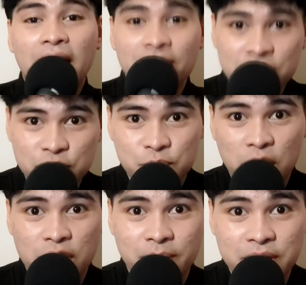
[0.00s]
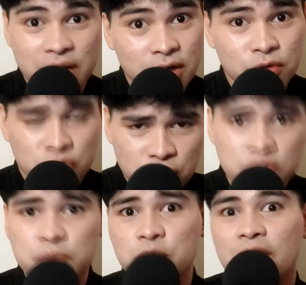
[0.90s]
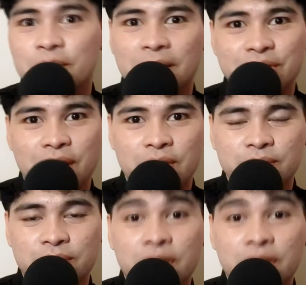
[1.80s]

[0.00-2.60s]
haven't subscribed to my channel, do subscribe to my channel.